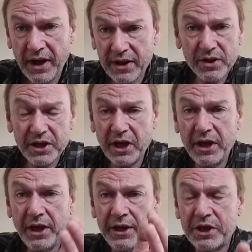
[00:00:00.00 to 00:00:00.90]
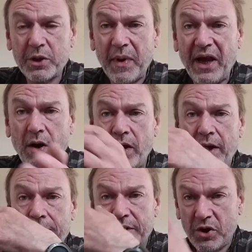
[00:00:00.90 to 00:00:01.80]
As I say, it's just about
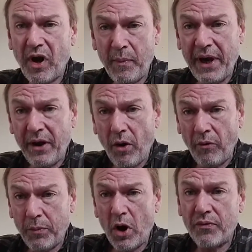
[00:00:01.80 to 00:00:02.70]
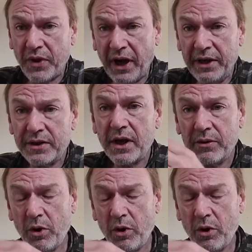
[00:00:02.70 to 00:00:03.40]
the timing of birthdays,